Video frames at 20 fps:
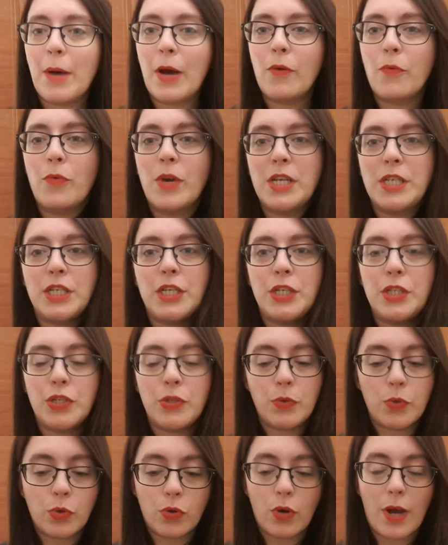About ready
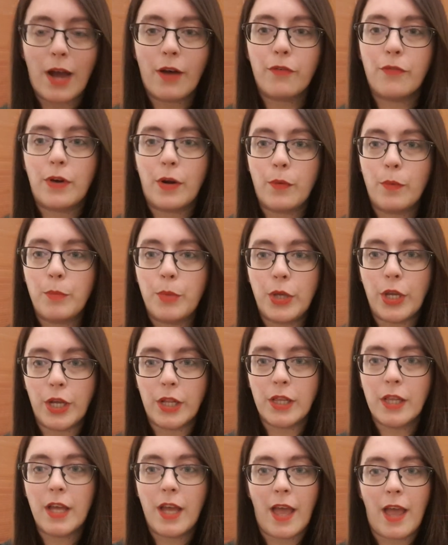to go out for our
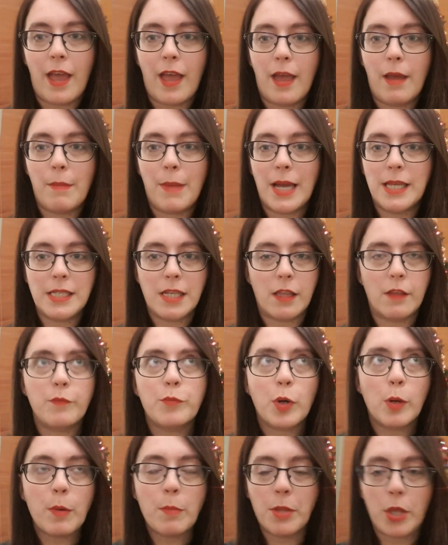meal. As
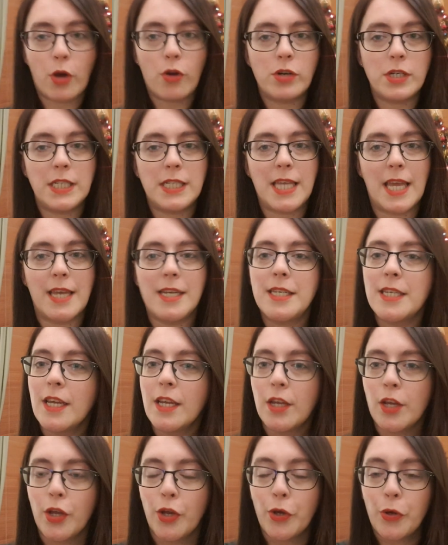I've probably already said,
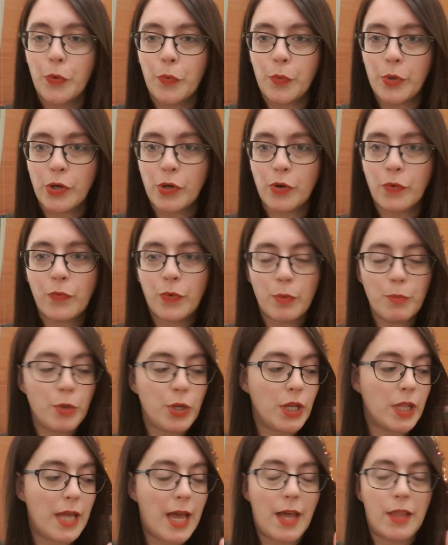we're going for a
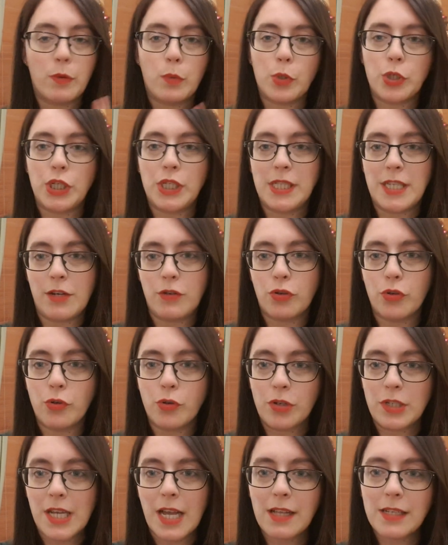meal at the Washington Central
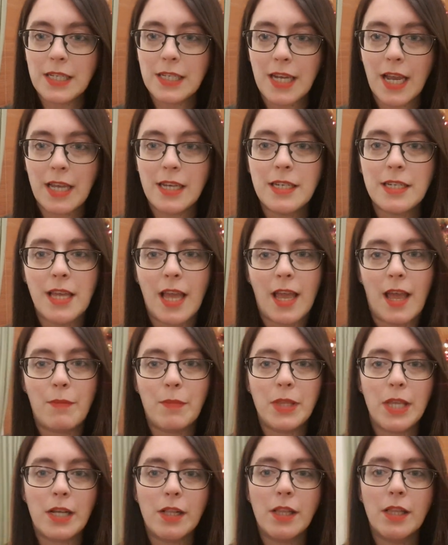Hotel tonight, a
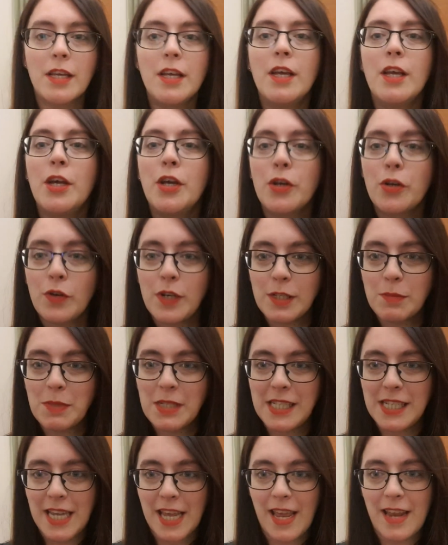little
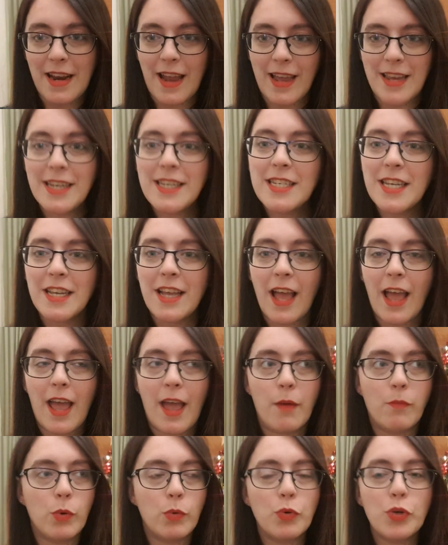Christmas date night.
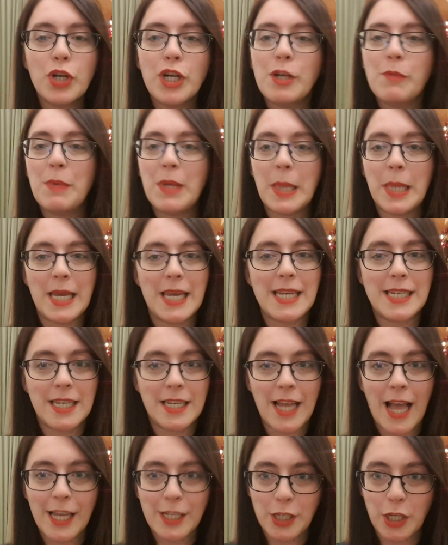We're running a bit late
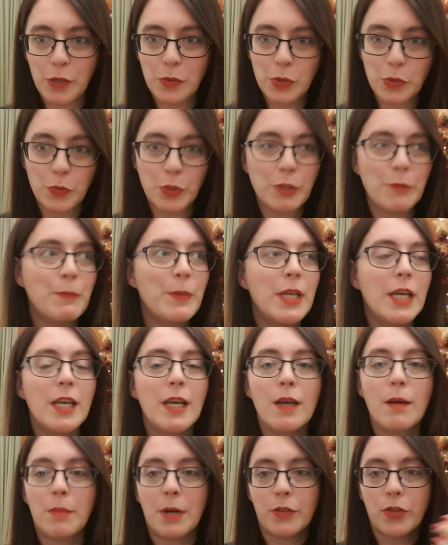as usual,
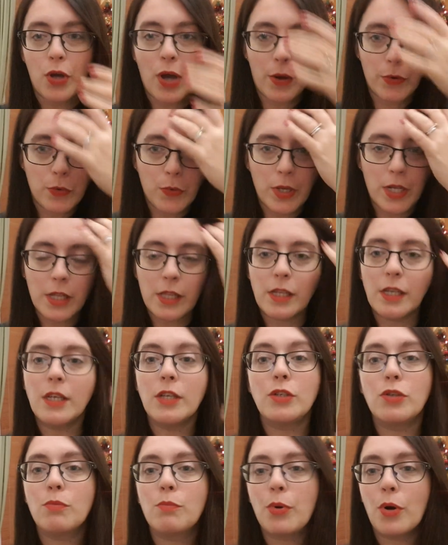but I thought I'd quickly
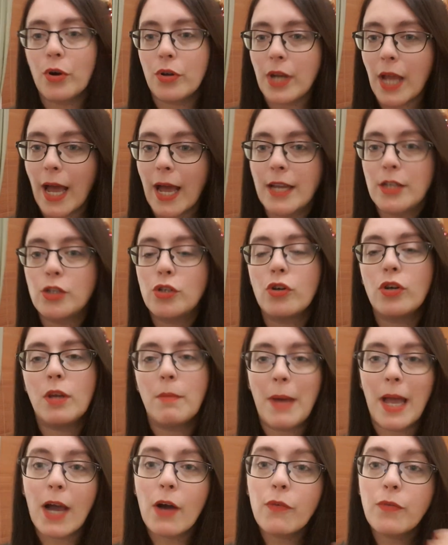jump on and show
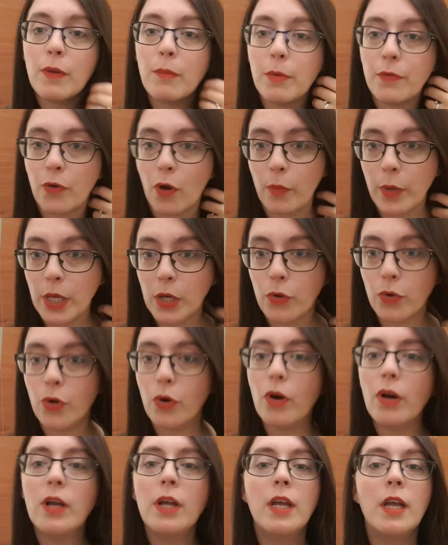you my outfit before we
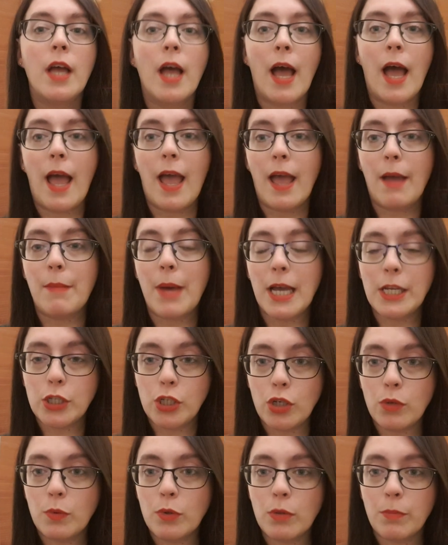go.
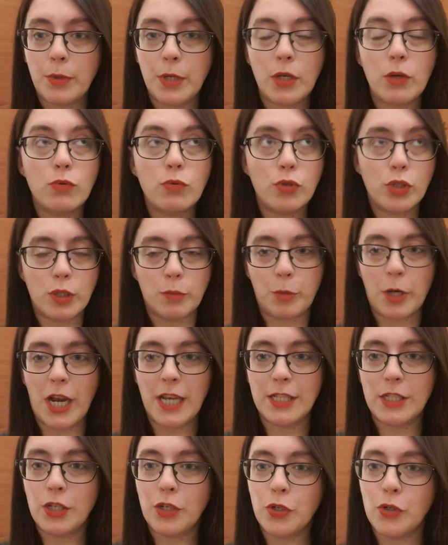As you will be
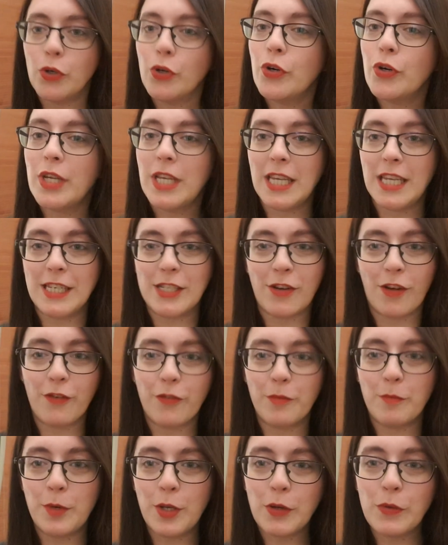unsurprised to know, it is all
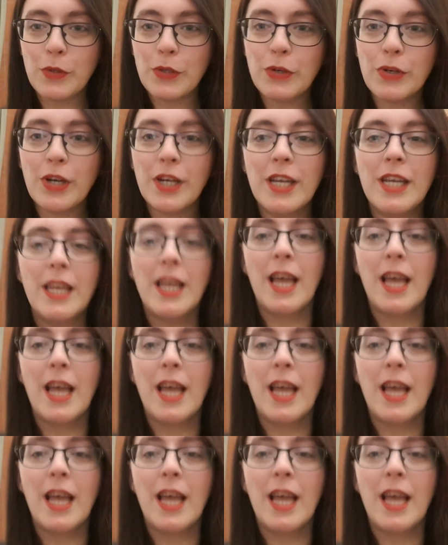from New Look.